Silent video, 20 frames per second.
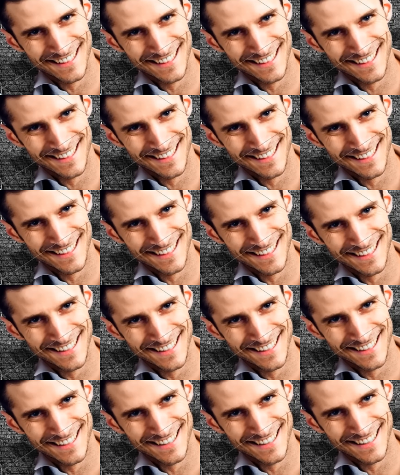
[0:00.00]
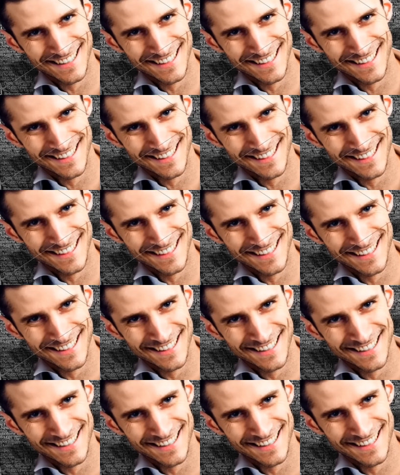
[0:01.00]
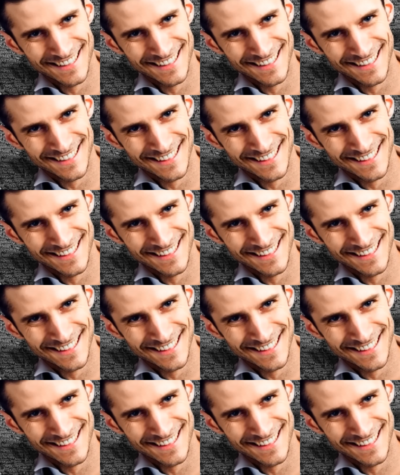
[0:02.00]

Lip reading: [no speech]